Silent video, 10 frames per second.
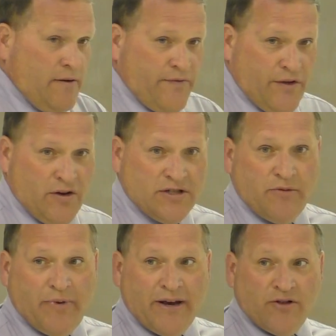for those
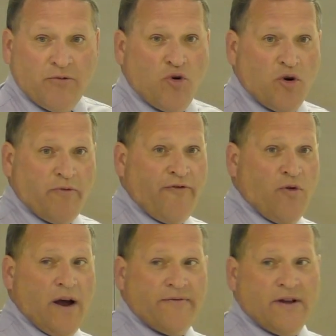that have been on the board
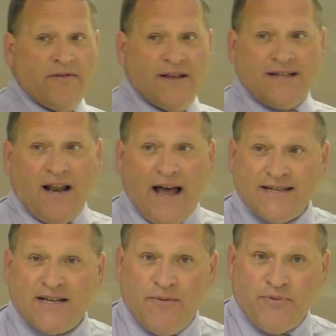before, I've done this the
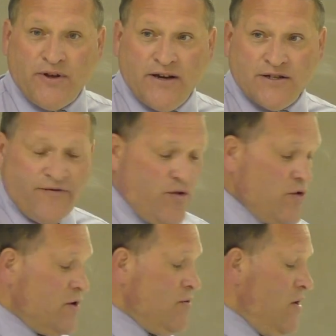last couple years
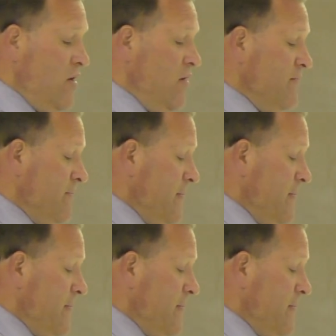for you all,